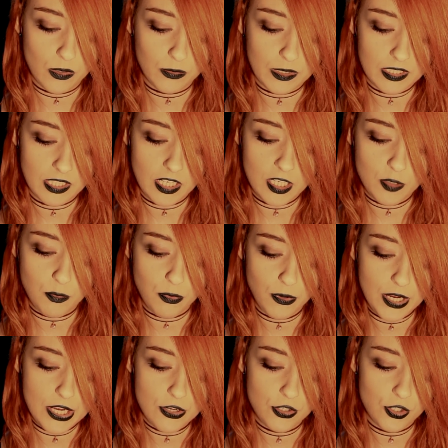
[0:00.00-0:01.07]
retain a
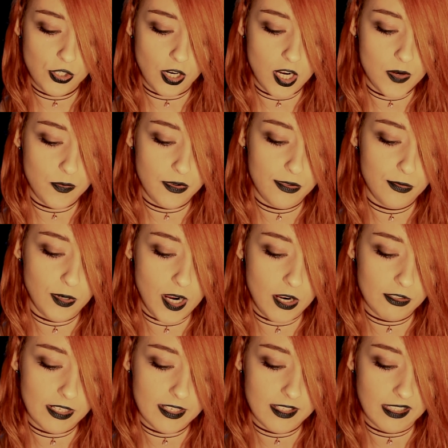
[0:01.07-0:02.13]
boyish charm
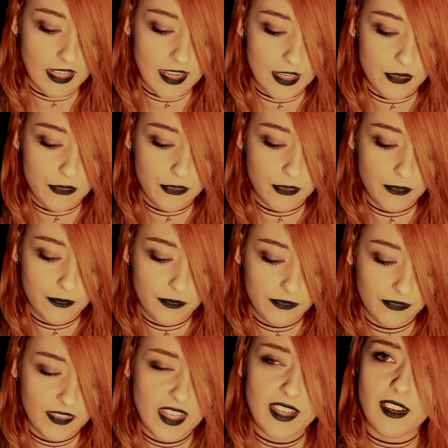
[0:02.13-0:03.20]
throughout his life.
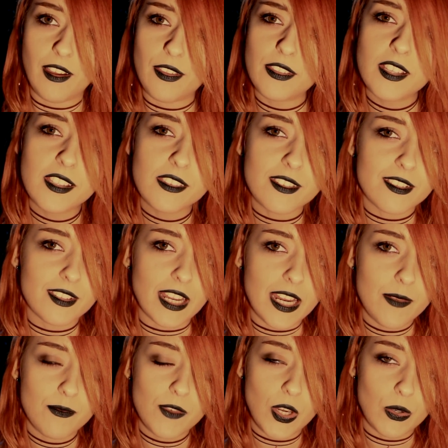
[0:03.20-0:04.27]
I think the
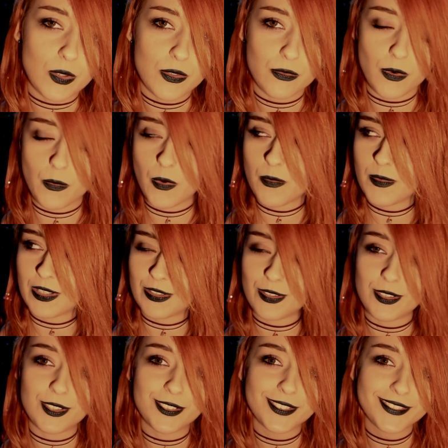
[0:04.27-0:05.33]
same goes for women
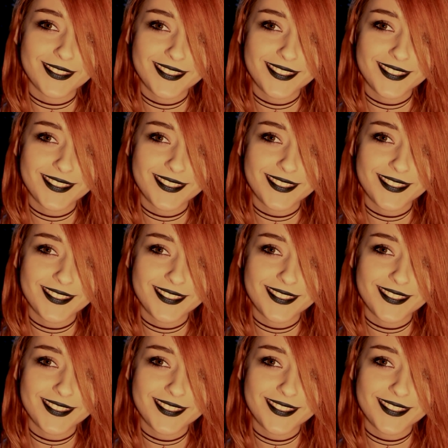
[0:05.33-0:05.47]
too.